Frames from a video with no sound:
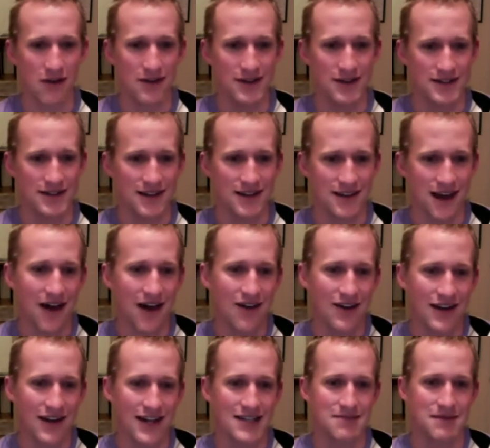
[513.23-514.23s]
the
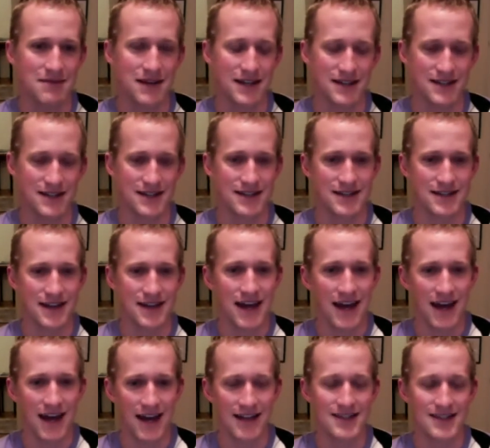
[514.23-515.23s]
holidays because
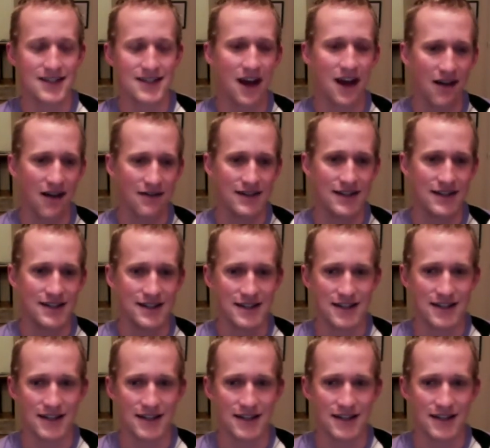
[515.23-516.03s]
it's the off season,